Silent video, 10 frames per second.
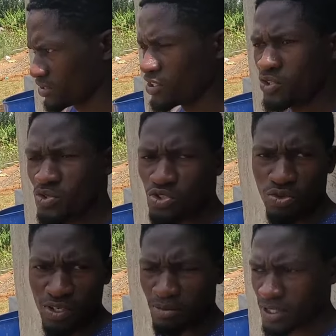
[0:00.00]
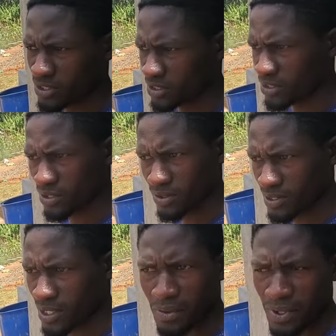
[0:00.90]
the huge one, but
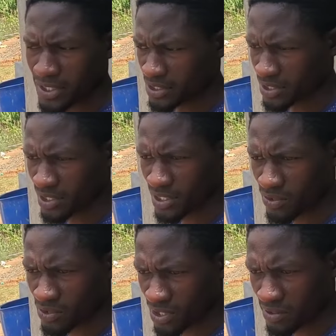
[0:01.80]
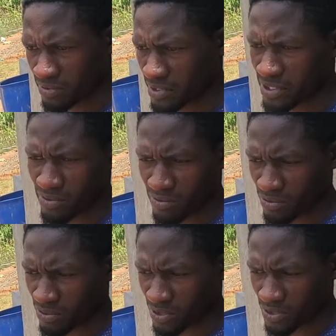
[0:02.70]
they are white, they don't have rain,
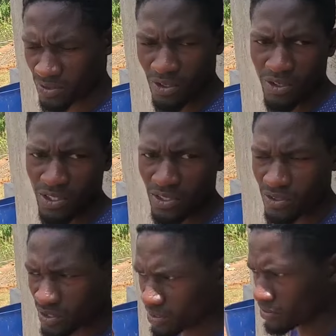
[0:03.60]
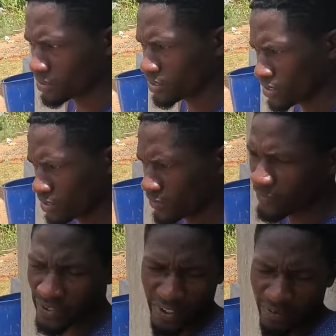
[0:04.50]
you know, they don't have
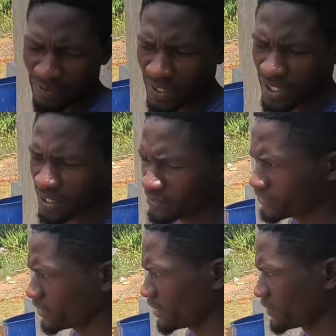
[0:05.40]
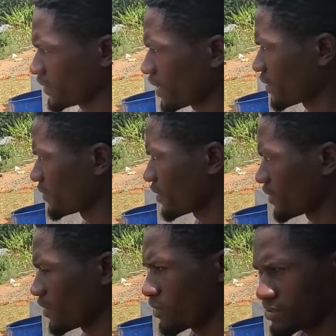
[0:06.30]
rain. And cirrus are
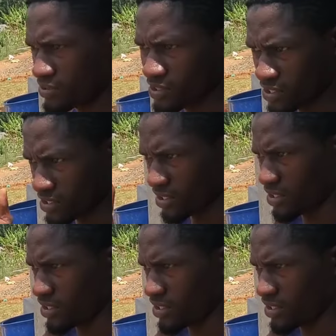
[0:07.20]
the ones that